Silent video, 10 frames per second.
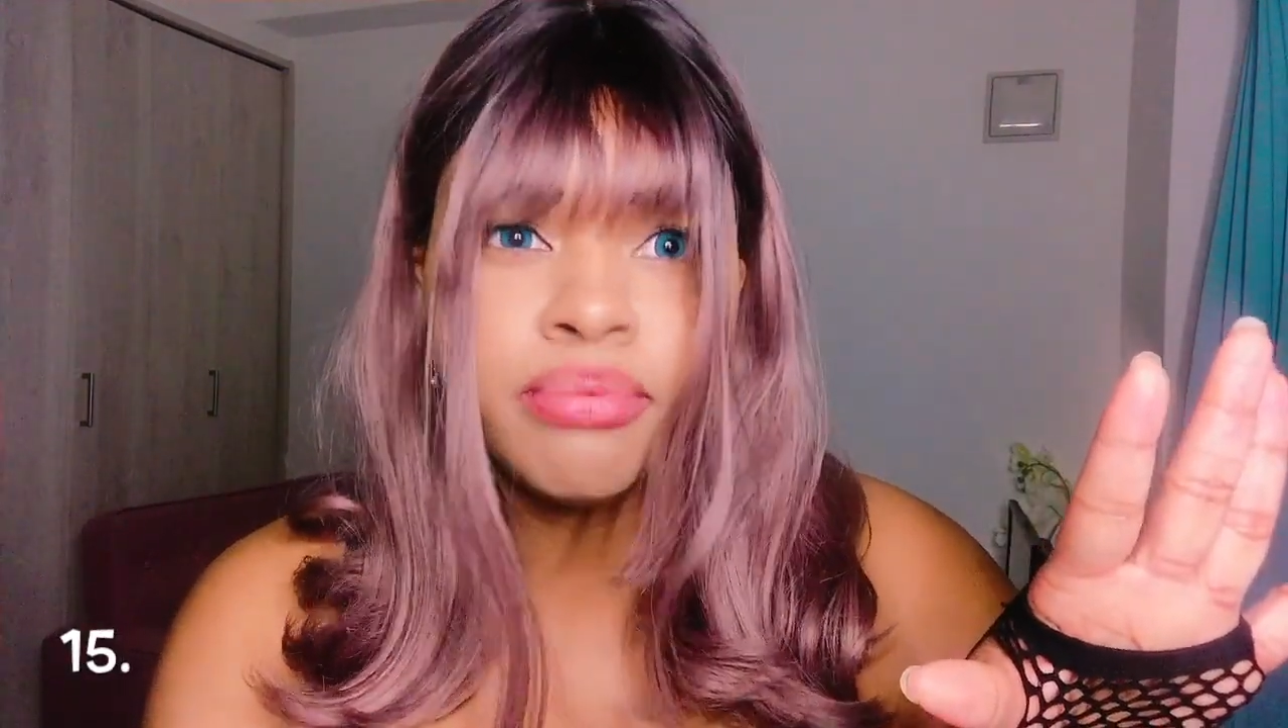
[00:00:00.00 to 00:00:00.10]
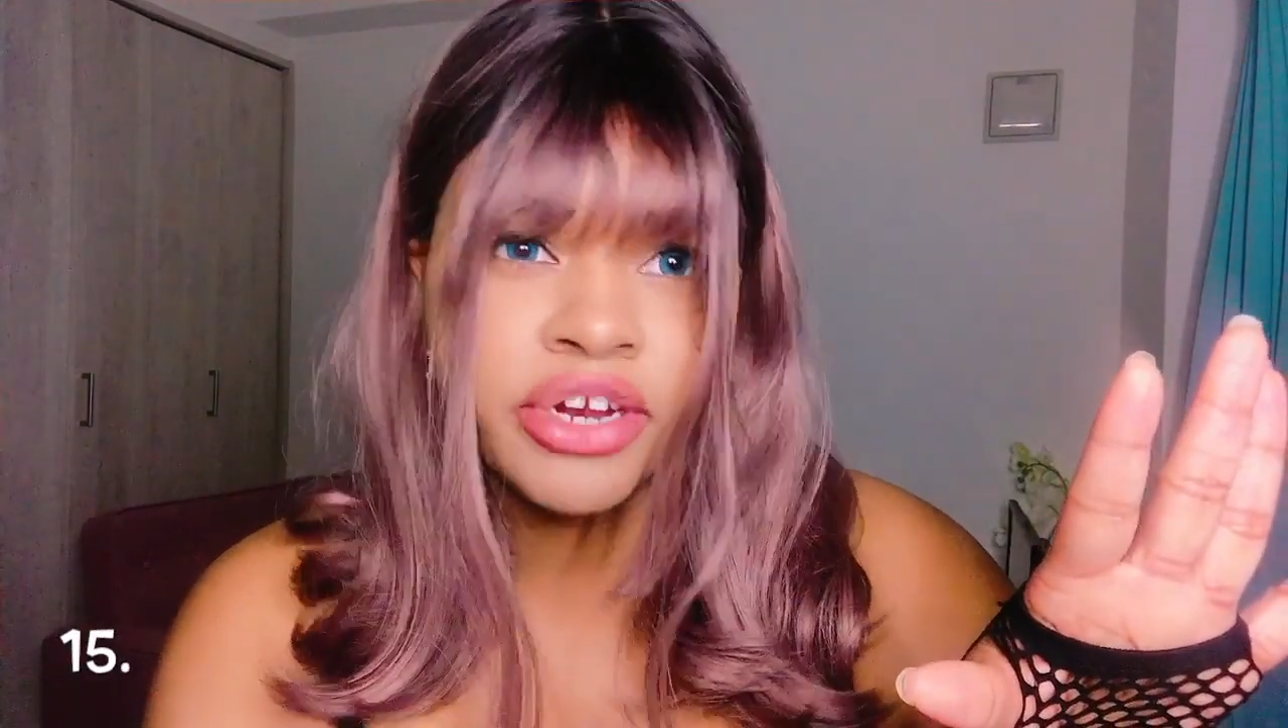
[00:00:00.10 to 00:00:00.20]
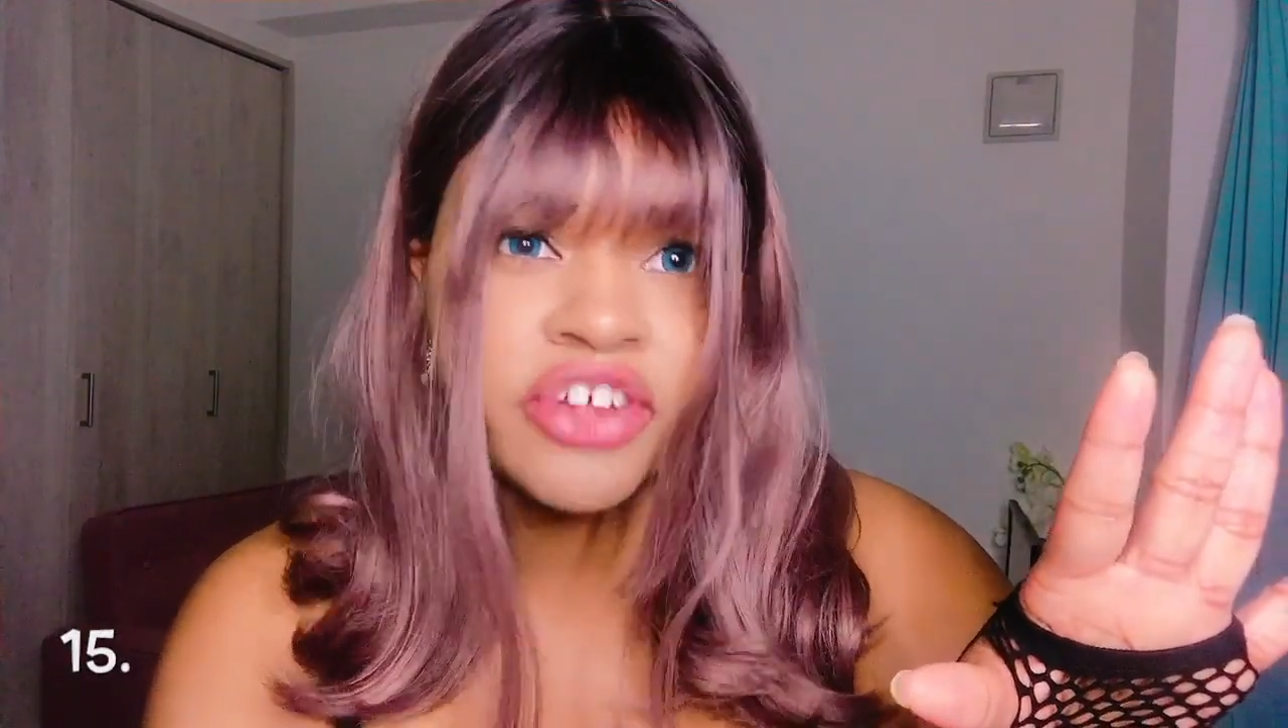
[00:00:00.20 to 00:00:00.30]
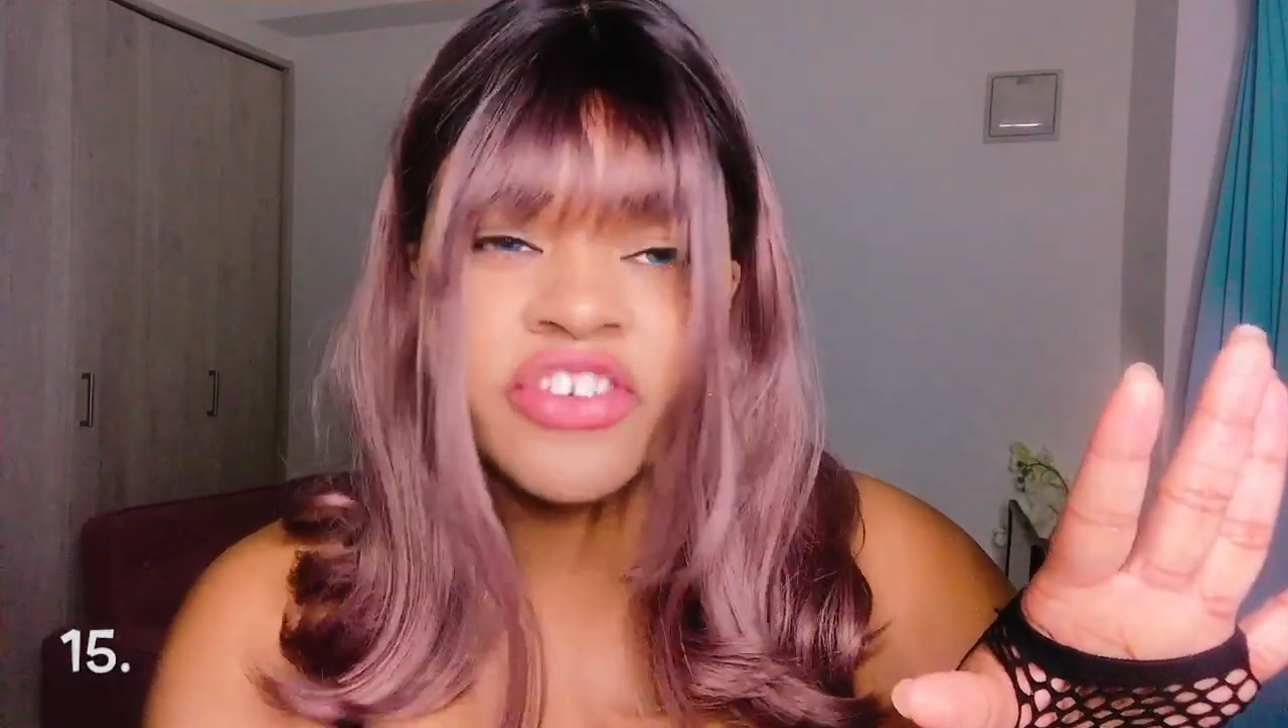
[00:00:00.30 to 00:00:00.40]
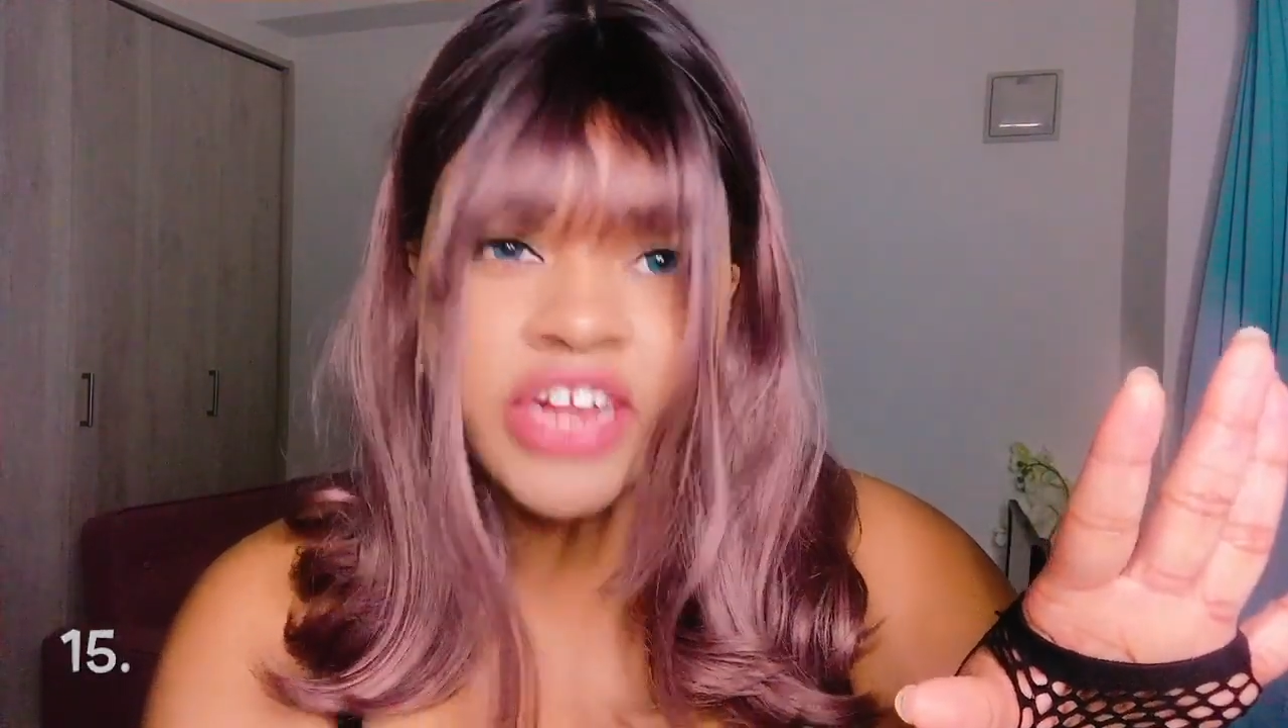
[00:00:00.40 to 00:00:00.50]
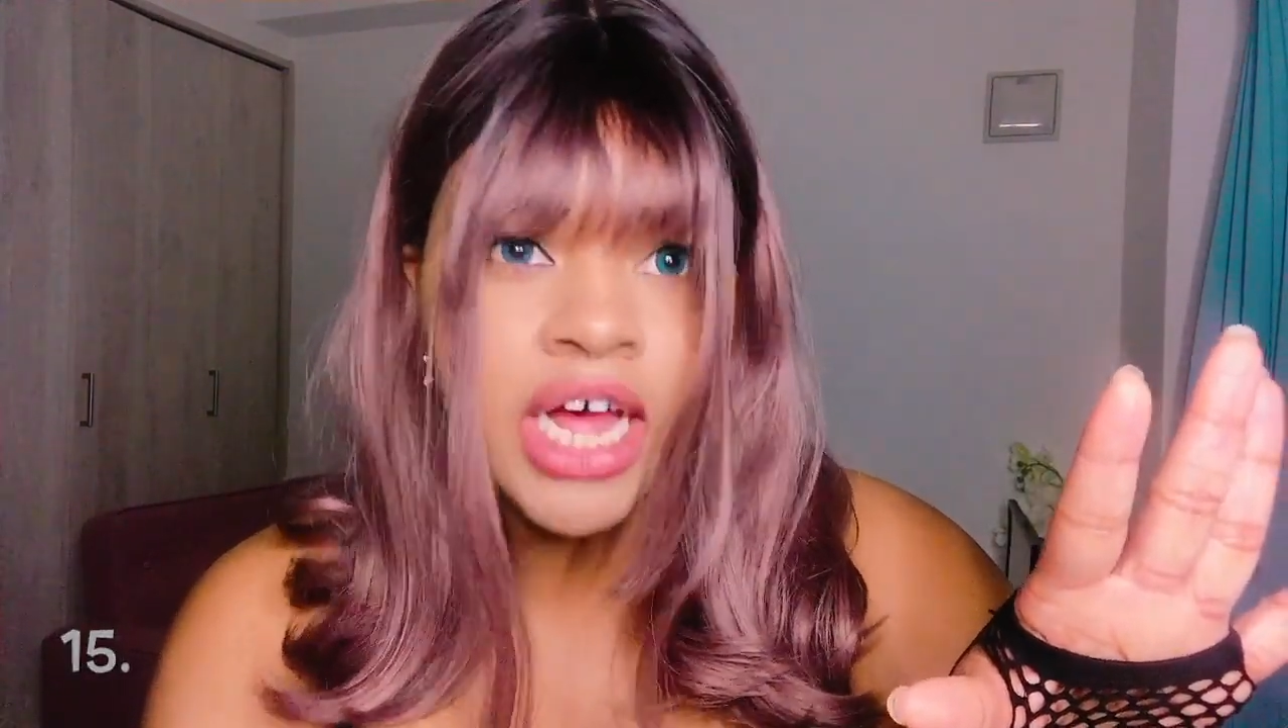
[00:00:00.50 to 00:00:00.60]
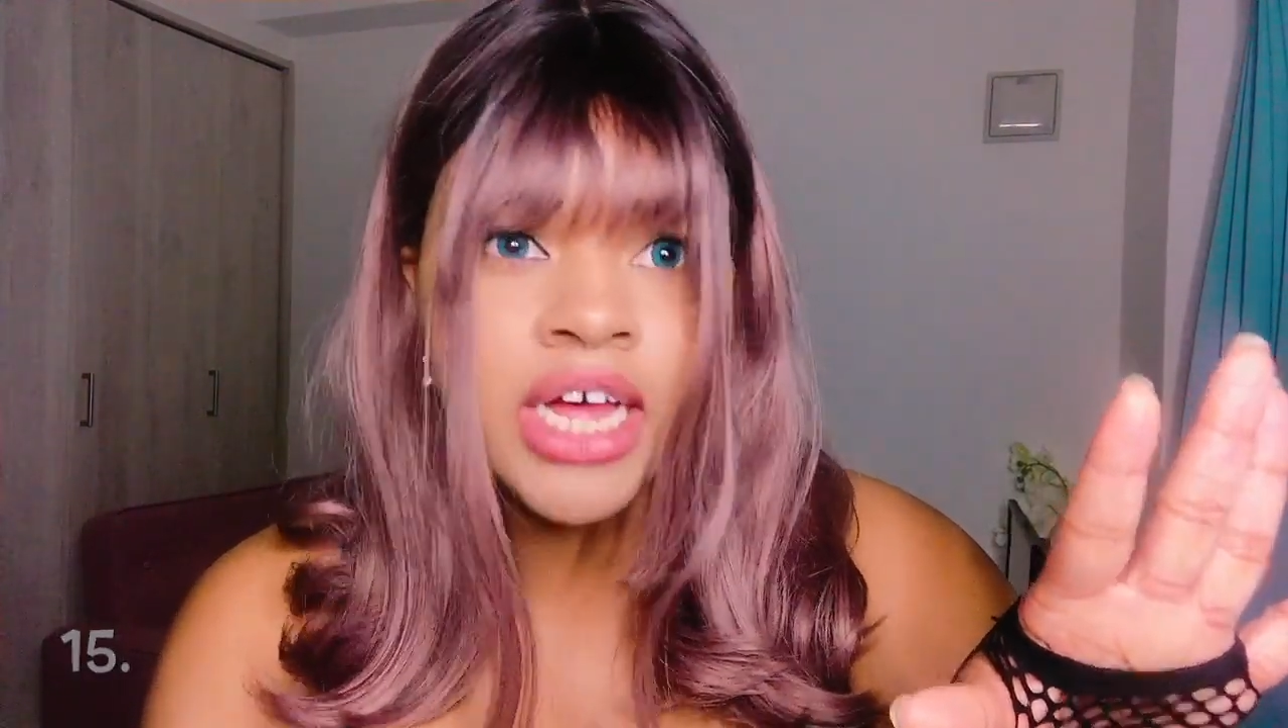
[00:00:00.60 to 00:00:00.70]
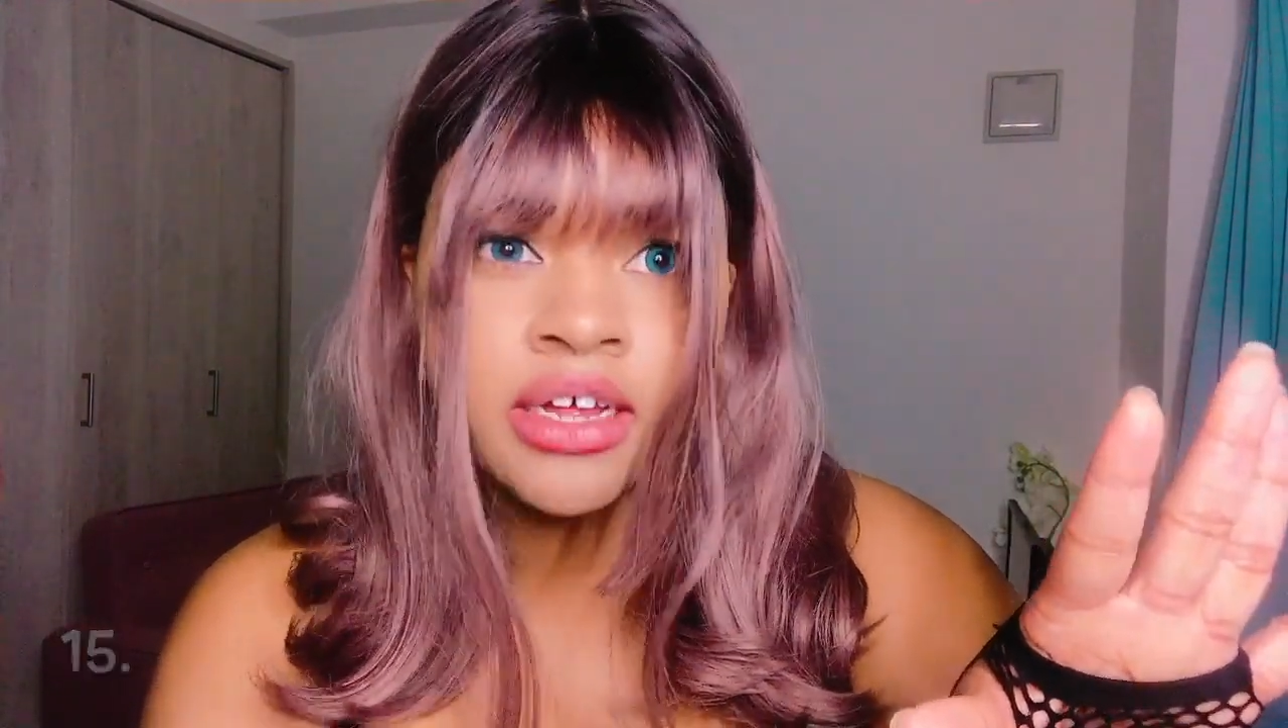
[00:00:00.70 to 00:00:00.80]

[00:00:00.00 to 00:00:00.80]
British guy.